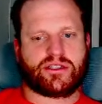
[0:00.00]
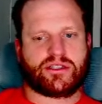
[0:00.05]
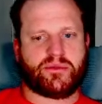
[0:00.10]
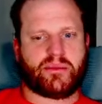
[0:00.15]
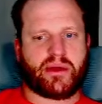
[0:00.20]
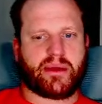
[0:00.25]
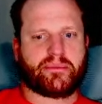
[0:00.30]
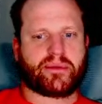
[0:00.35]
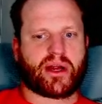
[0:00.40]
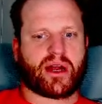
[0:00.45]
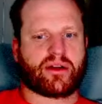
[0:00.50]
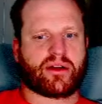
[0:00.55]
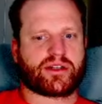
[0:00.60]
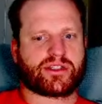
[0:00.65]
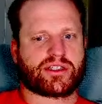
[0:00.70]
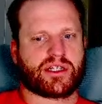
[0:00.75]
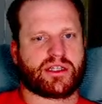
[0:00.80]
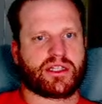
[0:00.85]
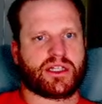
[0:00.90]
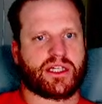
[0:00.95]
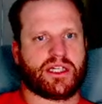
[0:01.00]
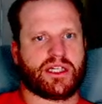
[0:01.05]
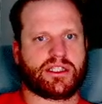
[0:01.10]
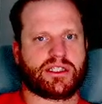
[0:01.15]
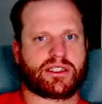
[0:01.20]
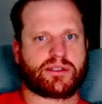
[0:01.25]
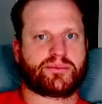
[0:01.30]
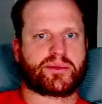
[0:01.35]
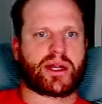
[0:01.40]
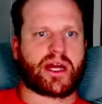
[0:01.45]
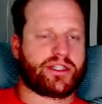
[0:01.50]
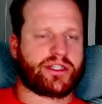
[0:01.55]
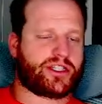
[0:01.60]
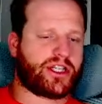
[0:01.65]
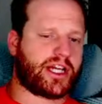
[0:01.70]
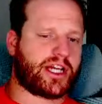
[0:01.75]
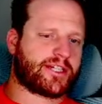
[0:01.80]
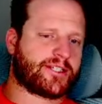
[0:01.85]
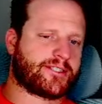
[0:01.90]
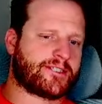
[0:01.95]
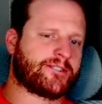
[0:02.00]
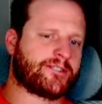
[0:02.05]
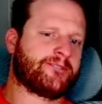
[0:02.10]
make progress on these projects.